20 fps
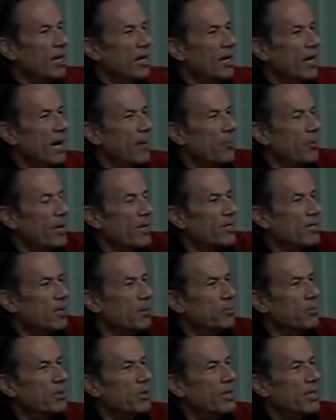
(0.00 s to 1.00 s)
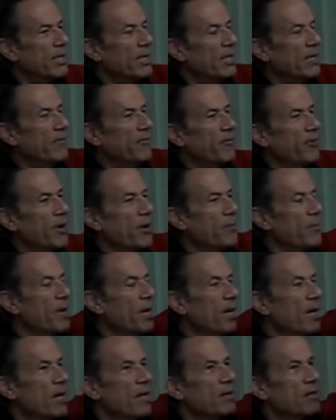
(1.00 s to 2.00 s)
It operates completely from
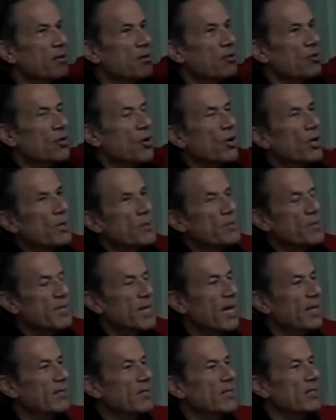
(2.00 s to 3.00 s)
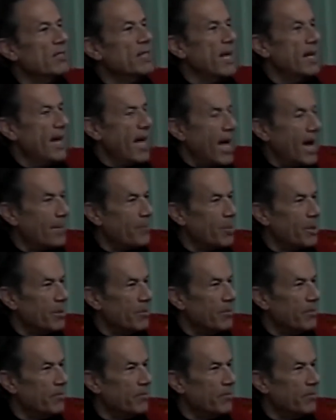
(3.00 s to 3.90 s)
circumstances that happen.